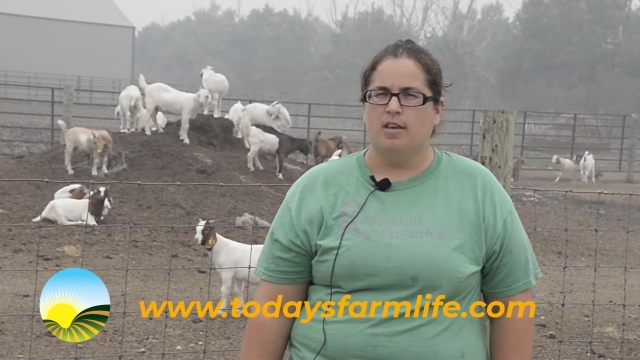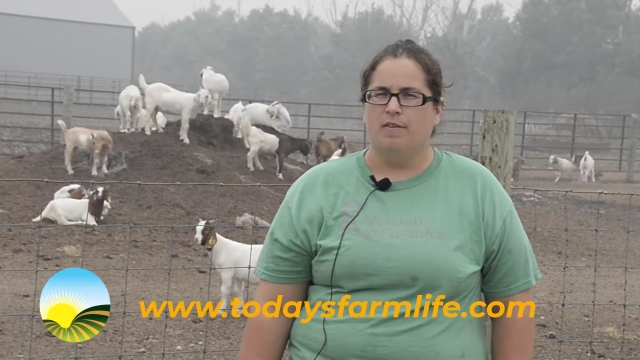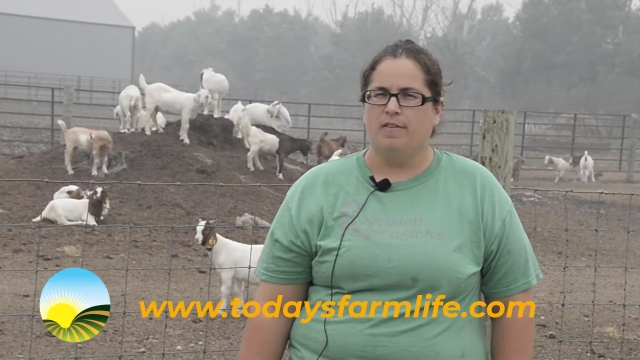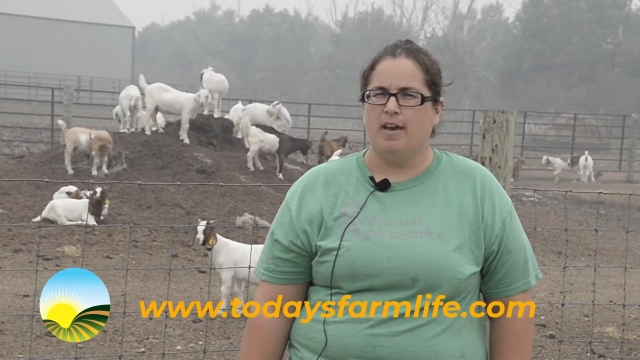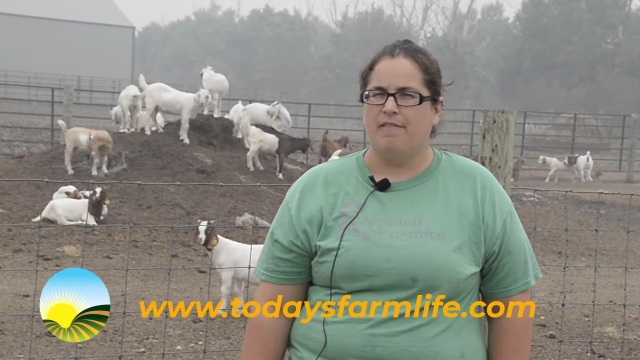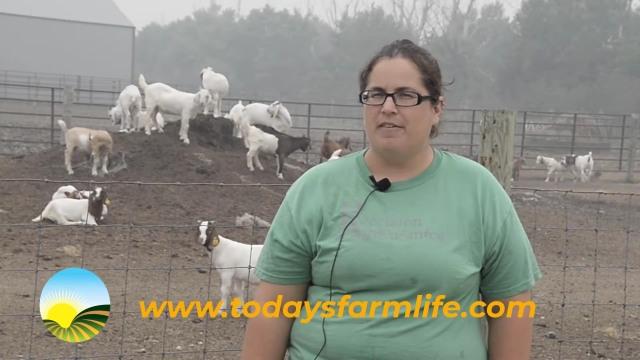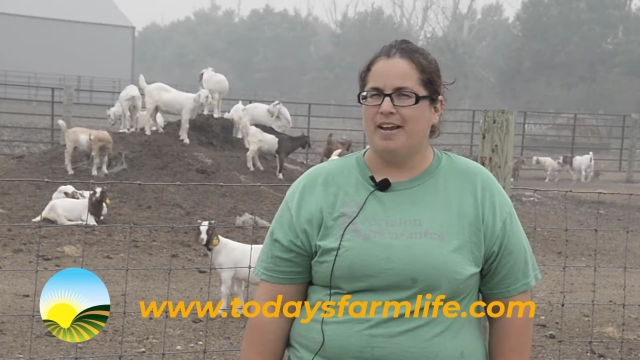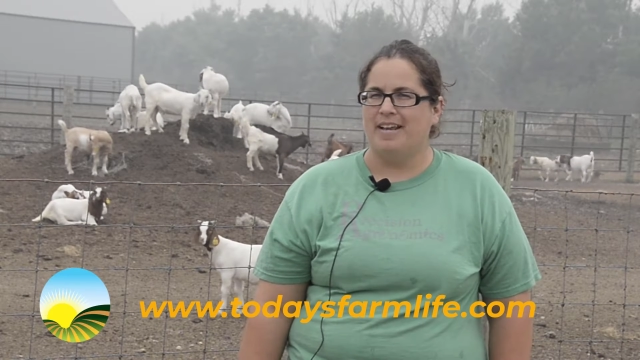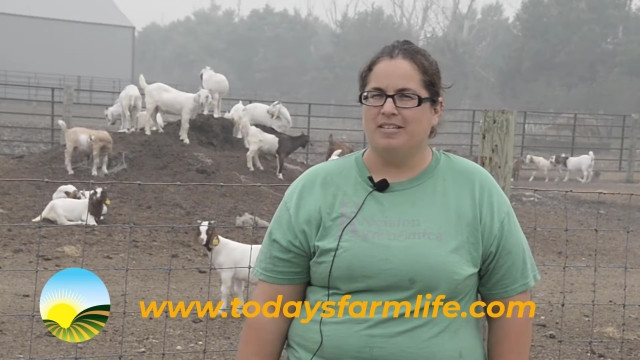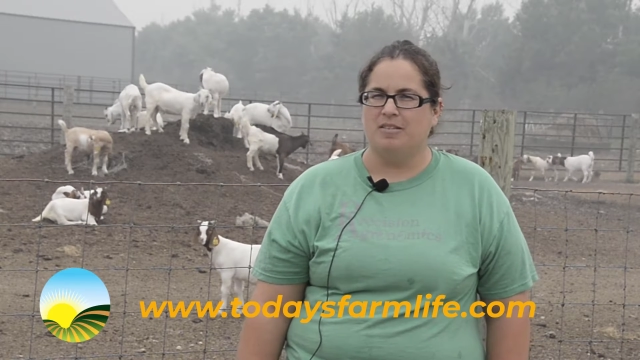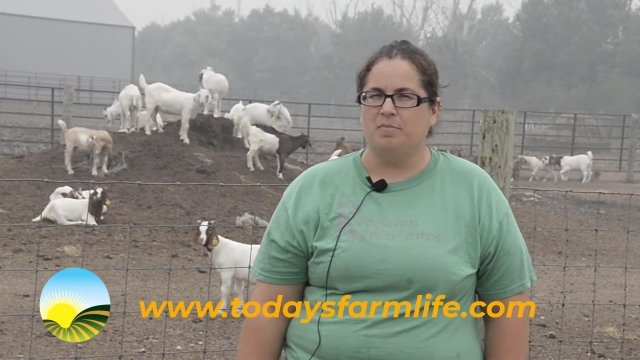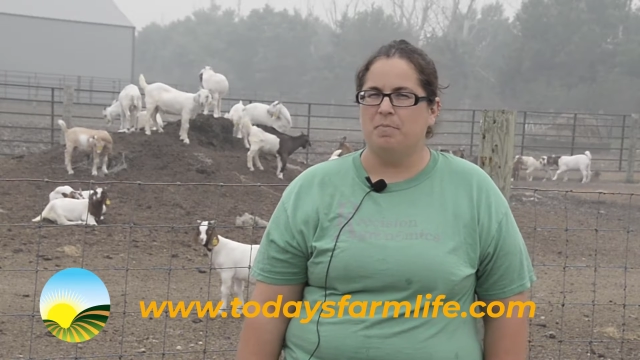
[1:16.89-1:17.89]
if you have a
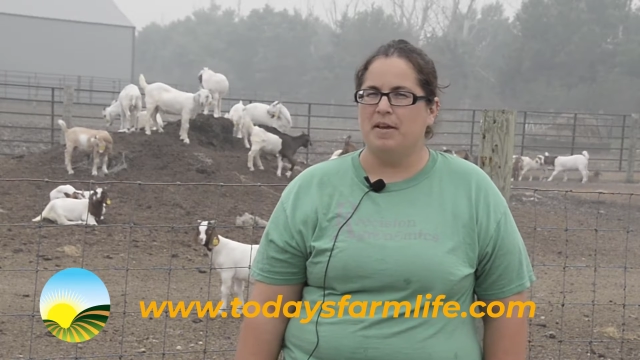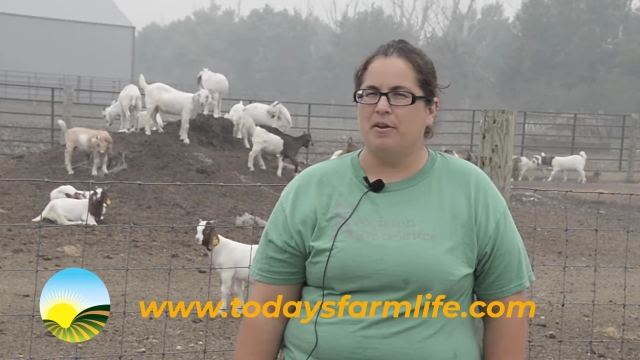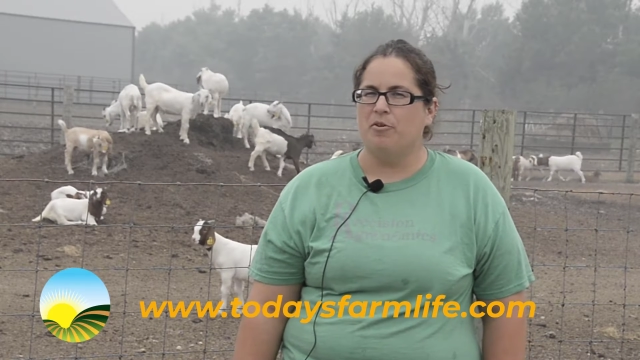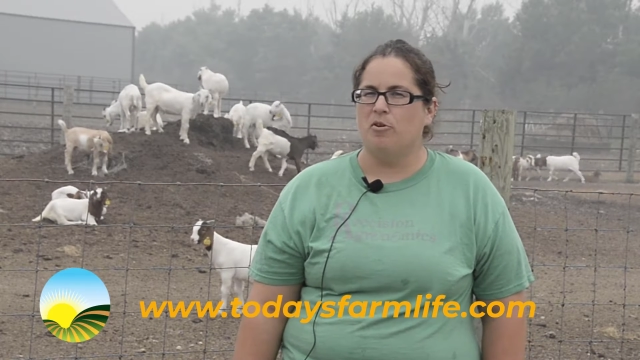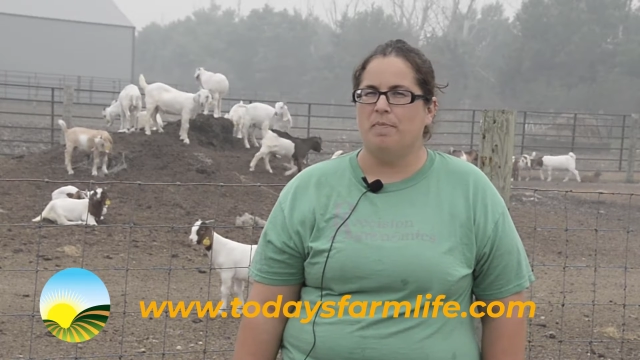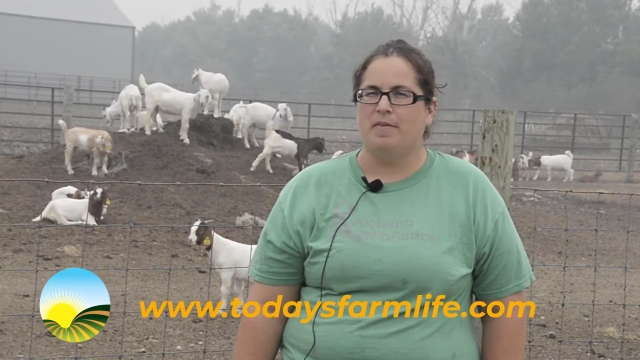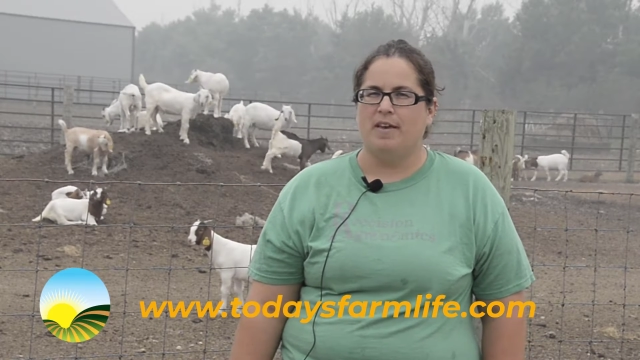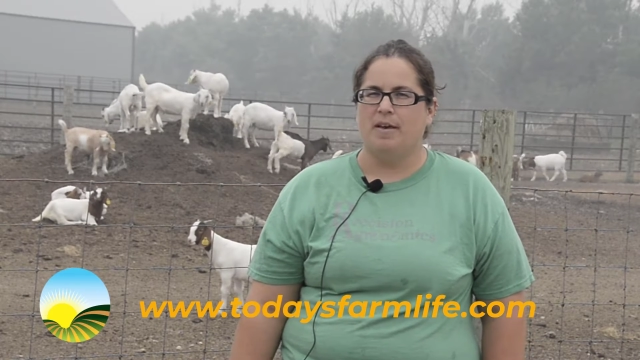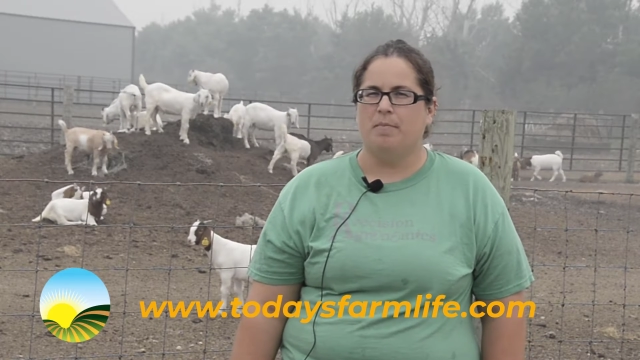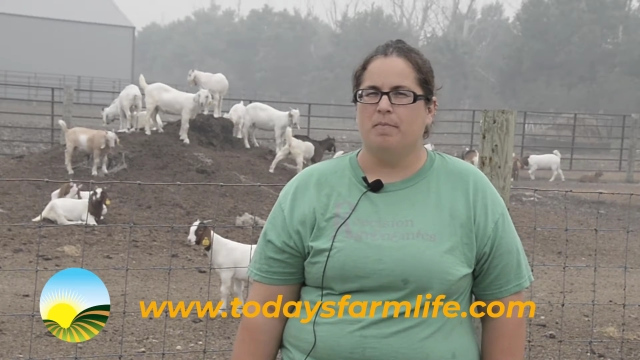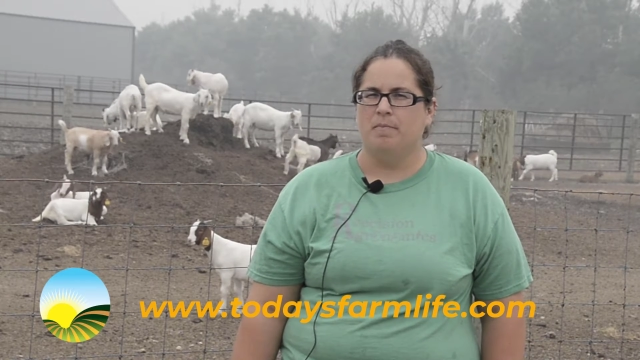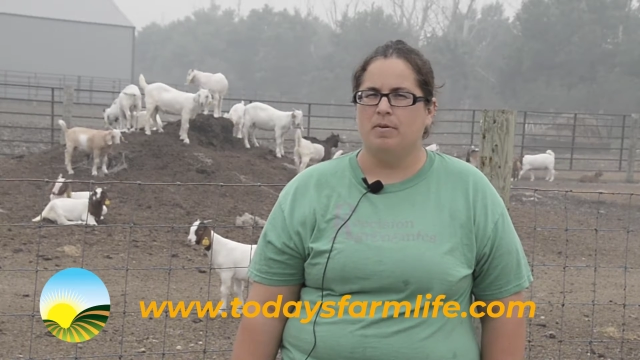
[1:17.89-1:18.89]
nice big group of them,